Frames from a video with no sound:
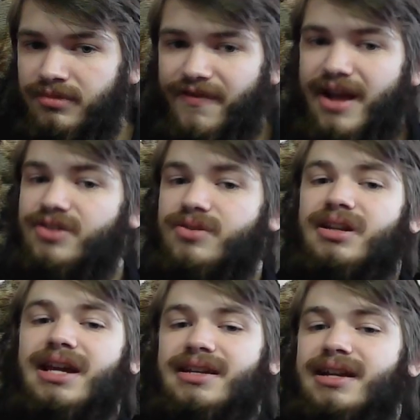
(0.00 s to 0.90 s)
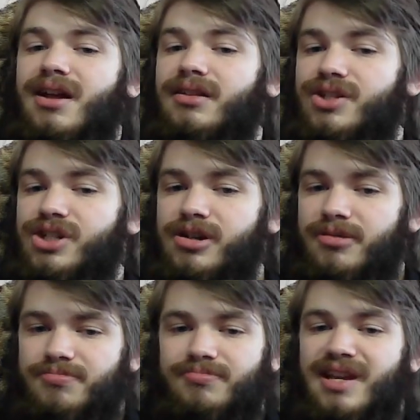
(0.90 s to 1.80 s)
Faster than light technology,
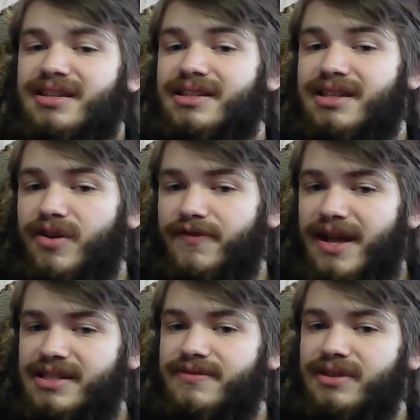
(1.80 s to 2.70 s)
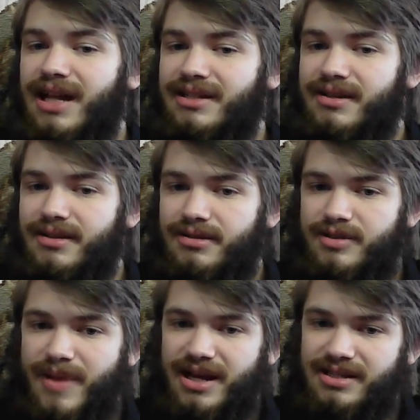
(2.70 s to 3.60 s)
a necessary facet of galactic
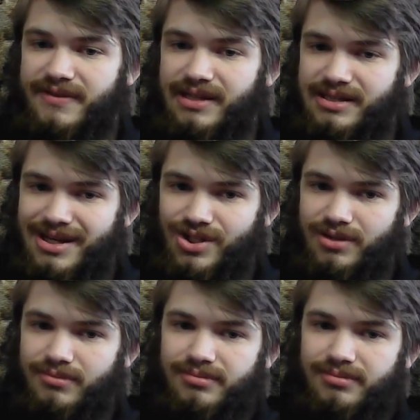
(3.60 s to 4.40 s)
spanning civilization.